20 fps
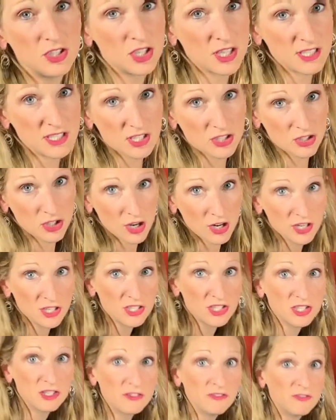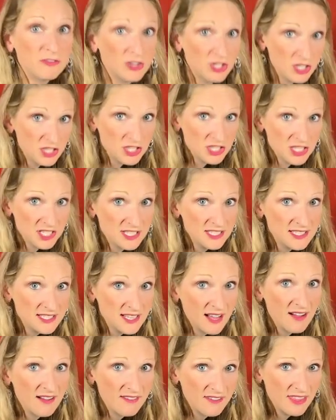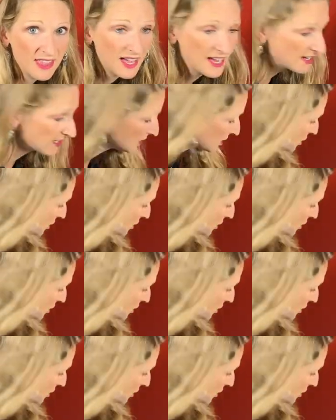just larger versions of that